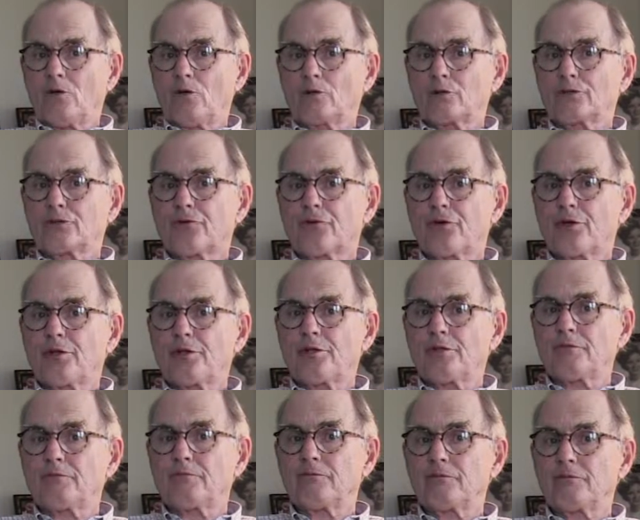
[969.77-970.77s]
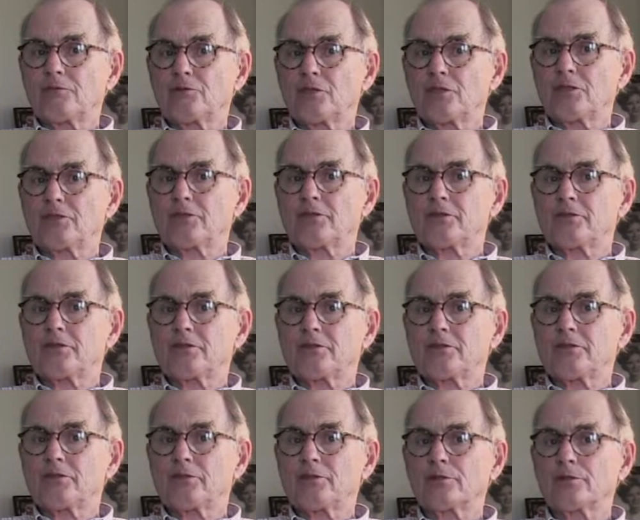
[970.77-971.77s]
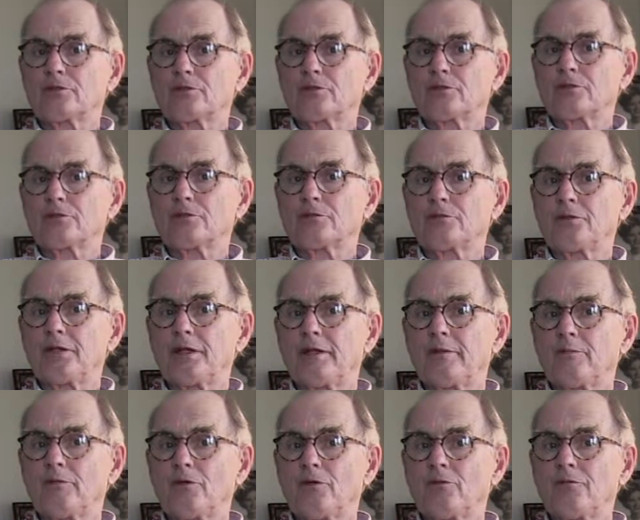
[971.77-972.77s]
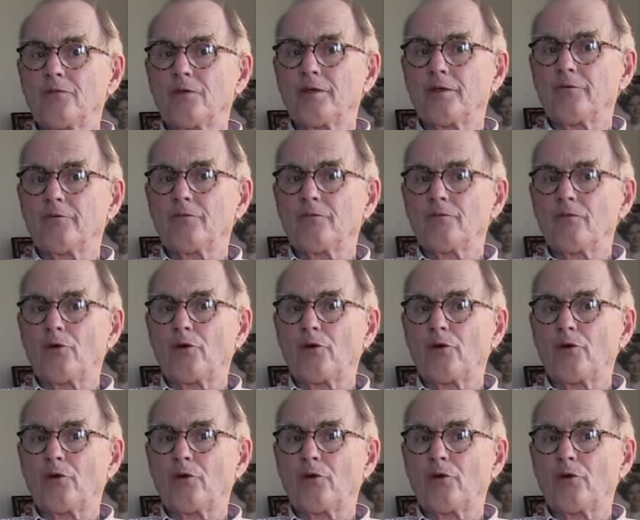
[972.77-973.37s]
Australian physicians and nurses who came over and